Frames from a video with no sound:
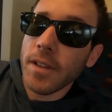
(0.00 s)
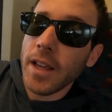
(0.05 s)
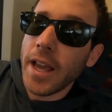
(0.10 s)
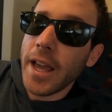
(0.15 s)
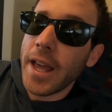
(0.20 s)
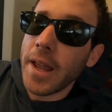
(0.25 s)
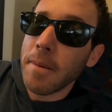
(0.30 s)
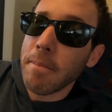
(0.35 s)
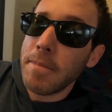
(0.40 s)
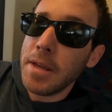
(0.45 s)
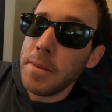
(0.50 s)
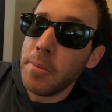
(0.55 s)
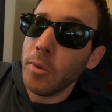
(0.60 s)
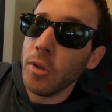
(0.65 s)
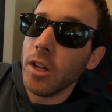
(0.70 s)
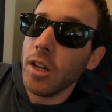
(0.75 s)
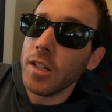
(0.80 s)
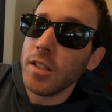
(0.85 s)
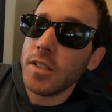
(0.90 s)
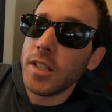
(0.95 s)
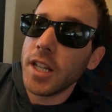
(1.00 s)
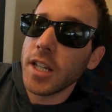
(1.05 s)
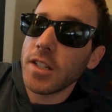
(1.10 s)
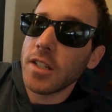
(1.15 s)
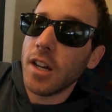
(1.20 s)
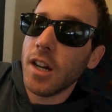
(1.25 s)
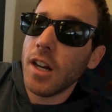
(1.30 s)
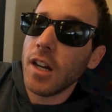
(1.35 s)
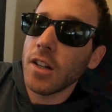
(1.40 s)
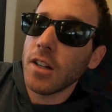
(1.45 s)
and people on
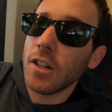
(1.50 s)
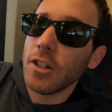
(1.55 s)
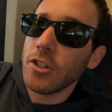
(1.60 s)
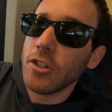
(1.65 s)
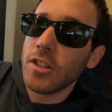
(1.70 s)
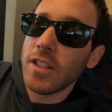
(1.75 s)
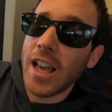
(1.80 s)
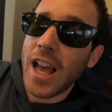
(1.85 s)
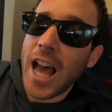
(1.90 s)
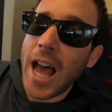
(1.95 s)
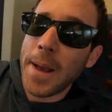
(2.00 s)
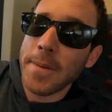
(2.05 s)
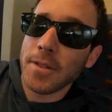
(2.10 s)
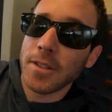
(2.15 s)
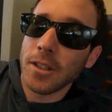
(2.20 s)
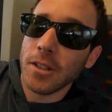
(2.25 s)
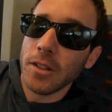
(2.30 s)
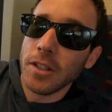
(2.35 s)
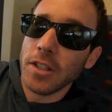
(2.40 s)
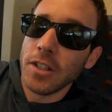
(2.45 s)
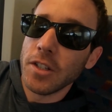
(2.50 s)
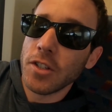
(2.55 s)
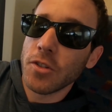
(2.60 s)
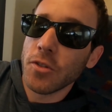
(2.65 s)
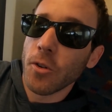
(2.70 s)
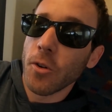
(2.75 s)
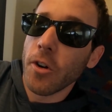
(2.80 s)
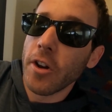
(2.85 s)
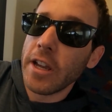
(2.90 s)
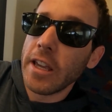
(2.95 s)
TikTok are just absolutely
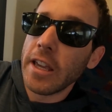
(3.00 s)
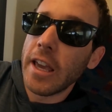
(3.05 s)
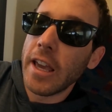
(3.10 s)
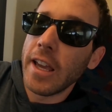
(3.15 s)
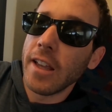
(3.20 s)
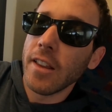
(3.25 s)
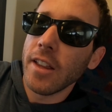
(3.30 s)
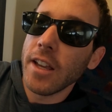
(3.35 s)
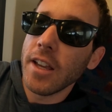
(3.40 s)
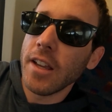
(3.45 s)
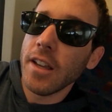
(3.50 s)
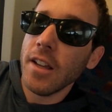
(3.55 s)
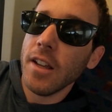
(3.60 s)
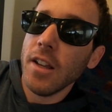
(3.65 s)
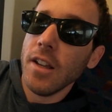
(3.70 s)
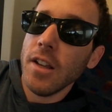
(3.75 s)
destroying Haley.